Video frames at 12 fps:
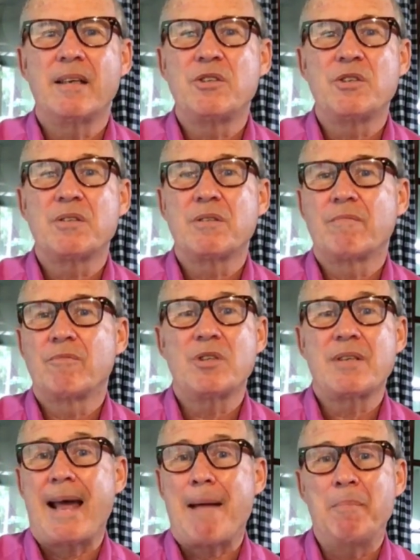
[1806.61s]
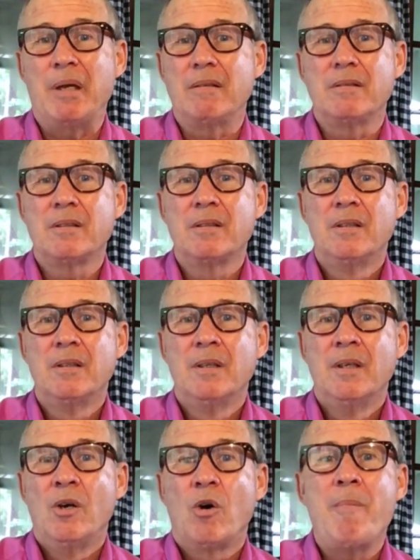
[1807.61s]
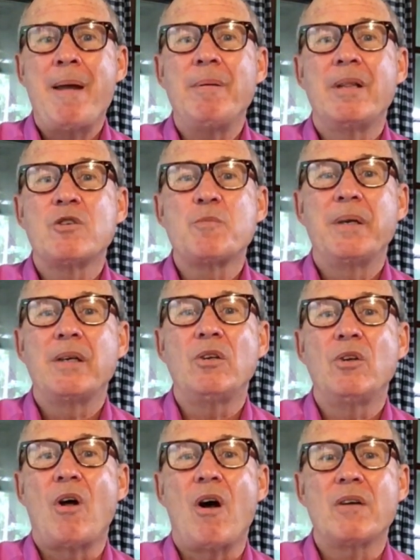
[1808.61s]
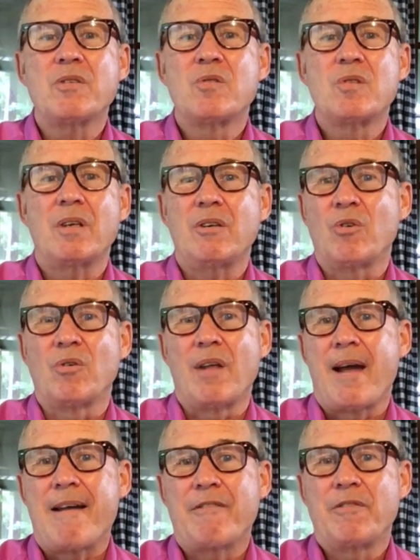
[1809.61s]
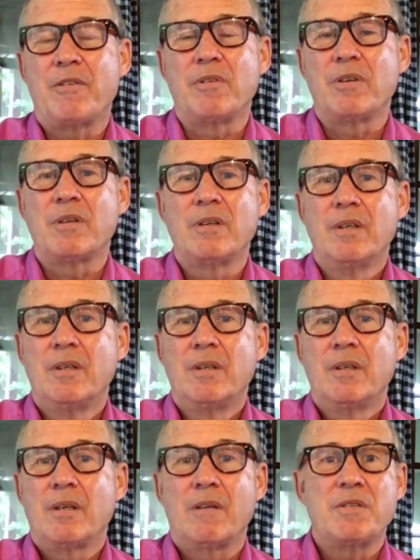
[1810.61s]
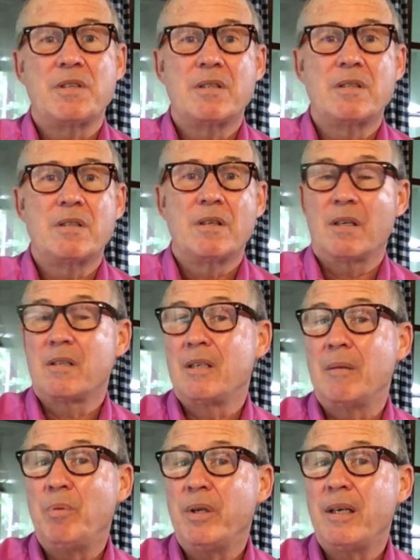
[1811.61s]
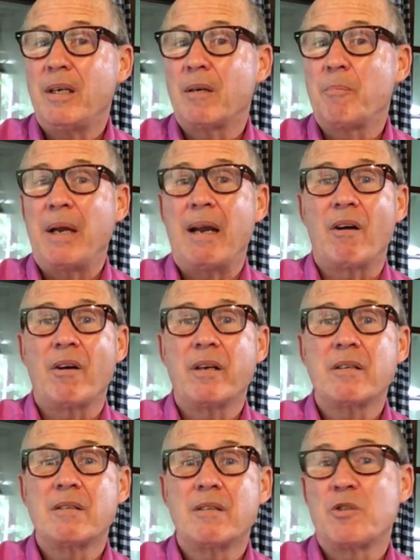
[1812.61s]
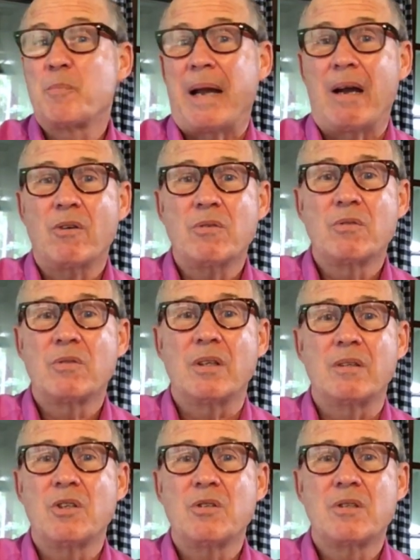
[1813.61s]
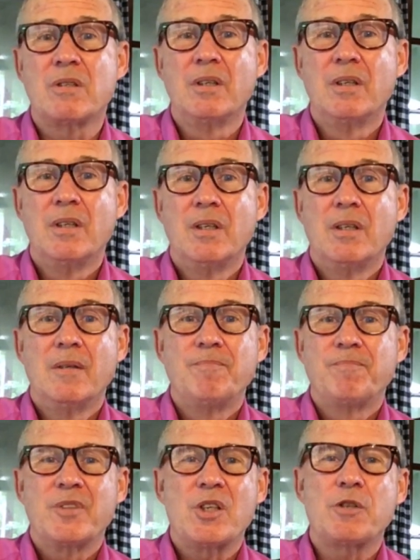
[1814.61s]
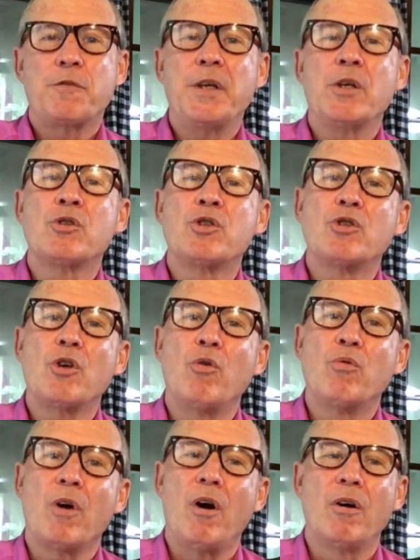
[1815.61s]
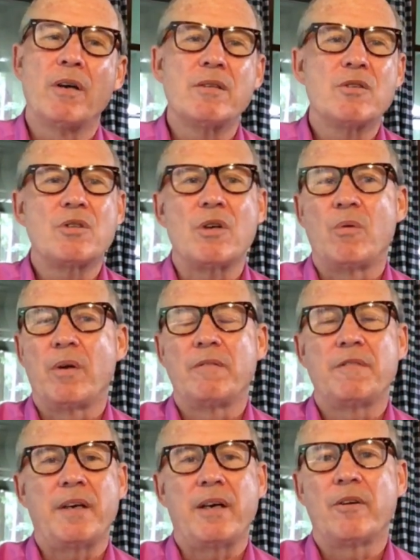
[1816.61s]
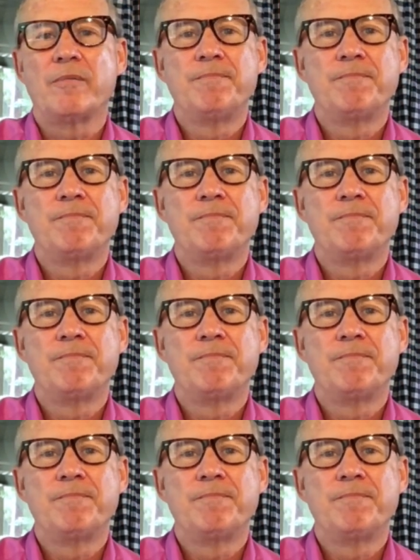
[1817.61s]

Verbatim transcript: It just just happened. Or maybe there's been a loss in your life of a of a, a sibling, a parent, a spouse that just just feels so wrong and so unfair.